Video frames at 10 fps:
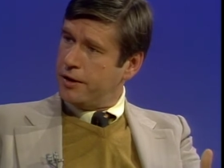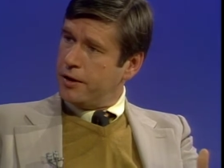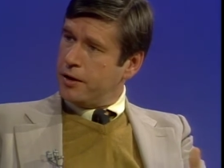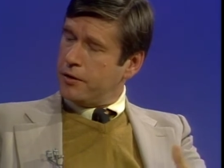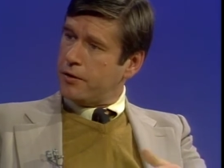Mm
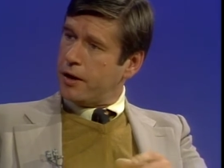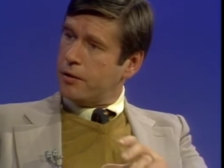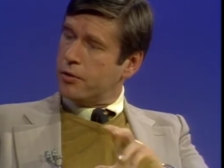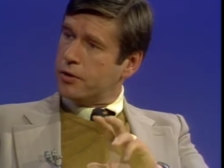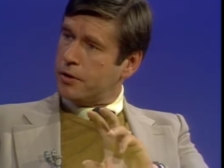-hmm. They
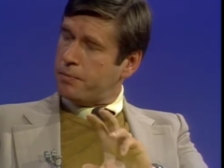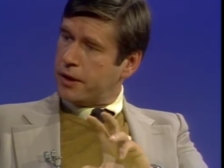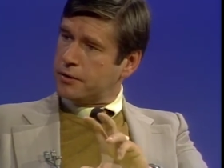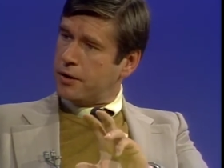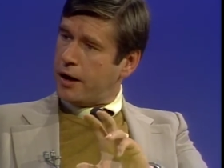were
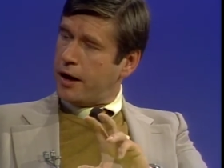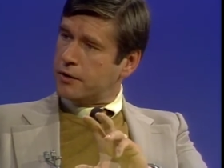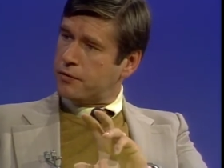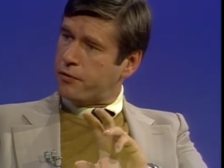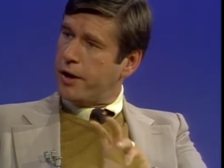depicted
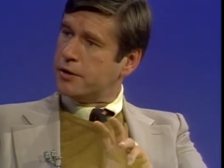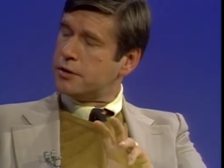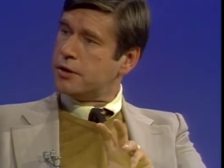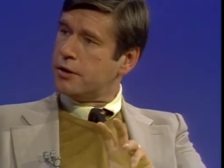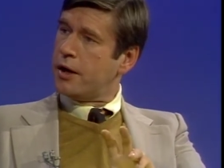as
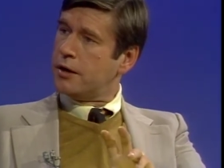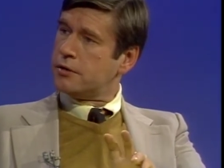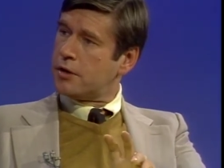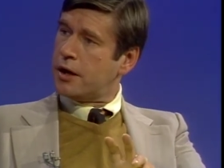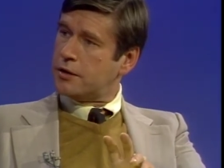friends of the United
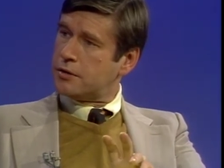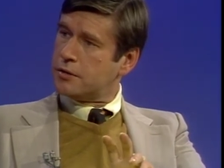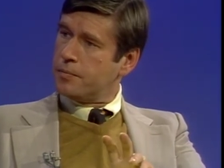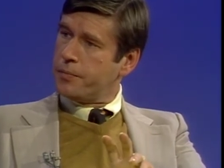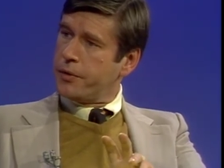States.
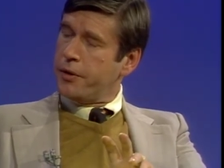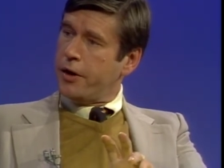Mm -hmm.